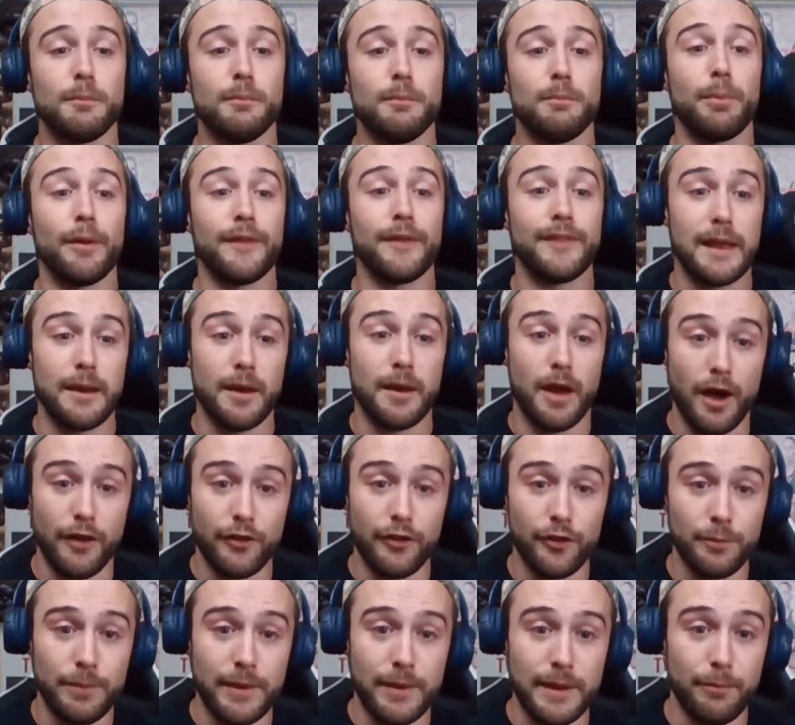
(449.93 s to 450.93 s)
But then
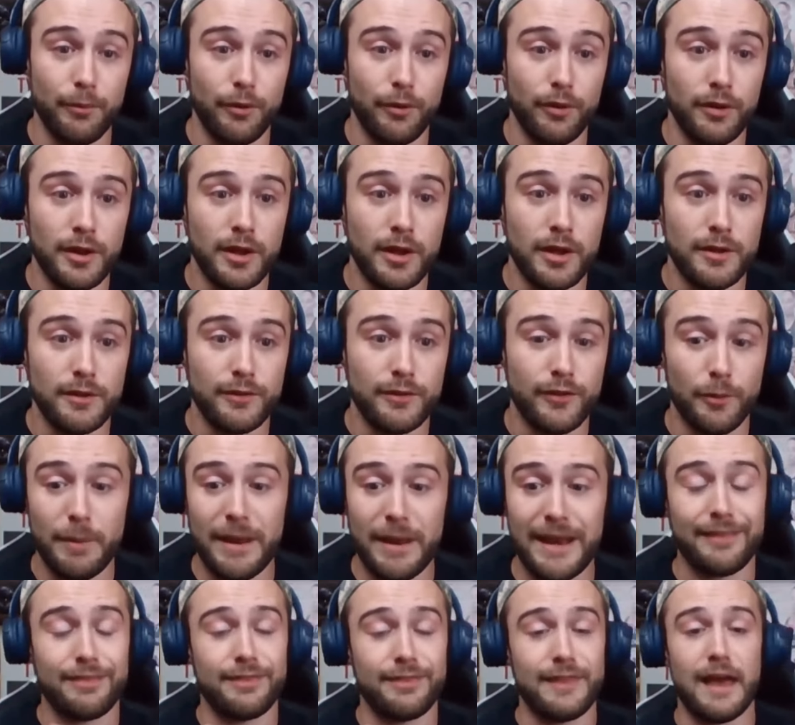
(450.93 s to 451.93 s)
other people, they're
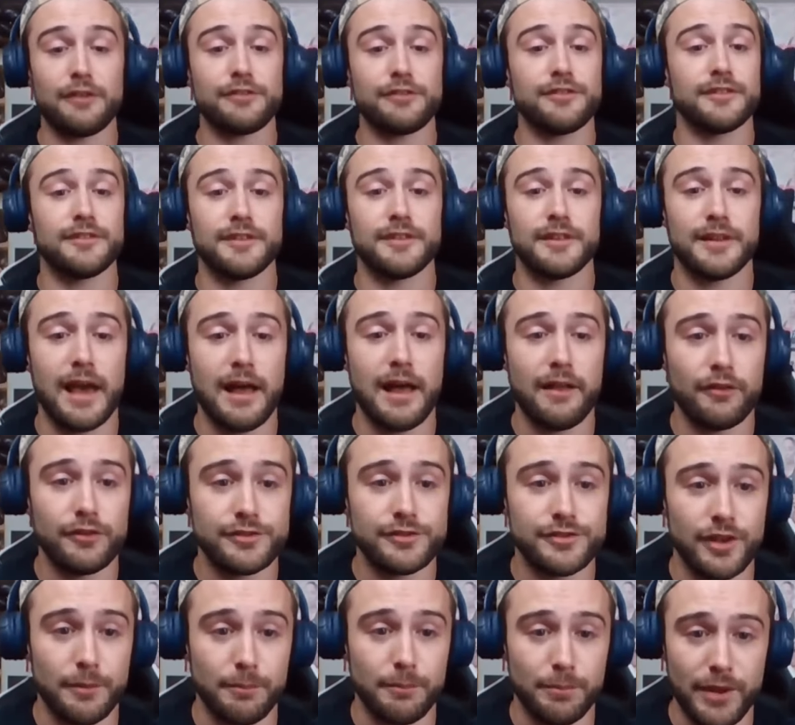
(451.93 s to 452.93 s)
betting thousands of
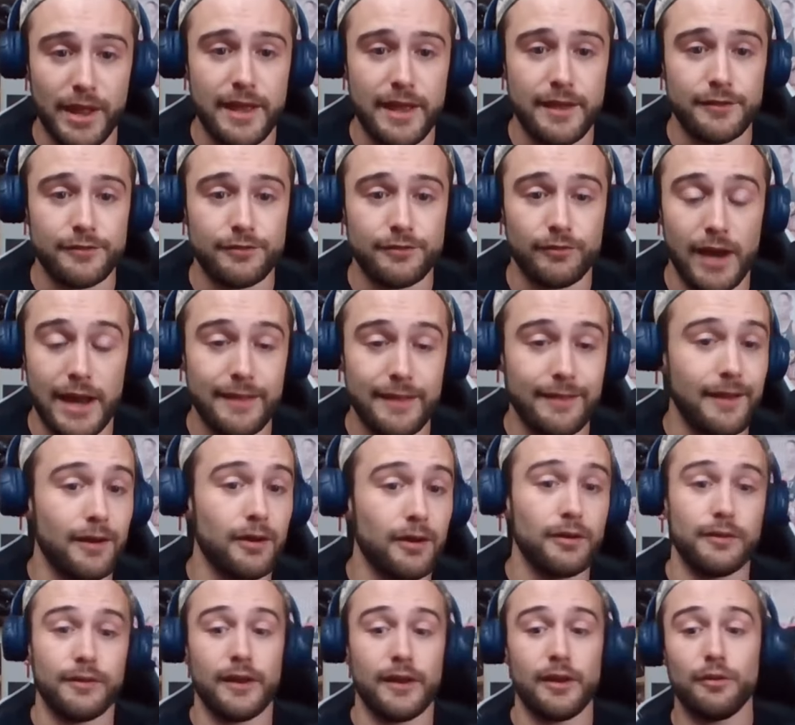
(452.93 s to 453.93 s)
dollars on plays, right?
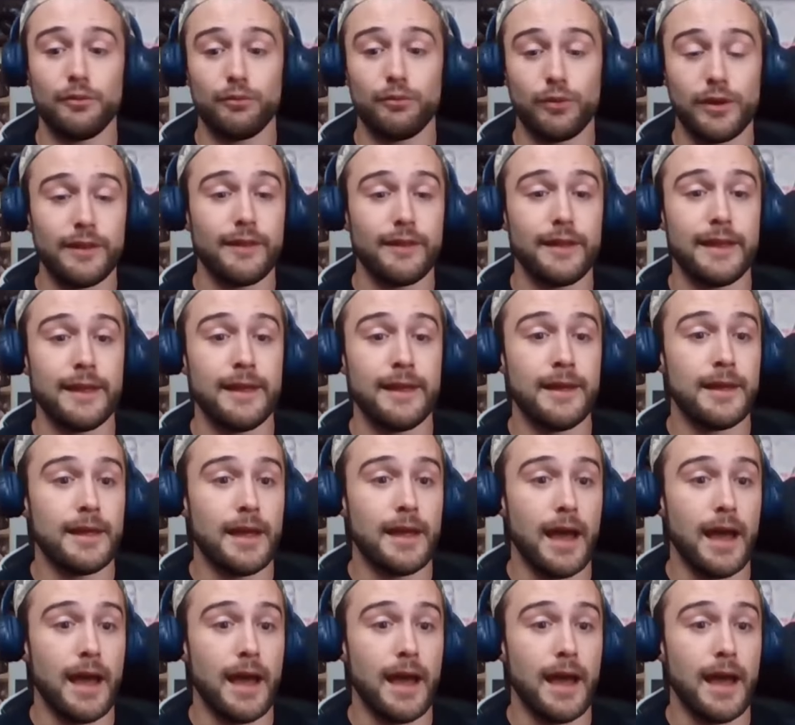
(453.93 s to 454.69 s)
They're really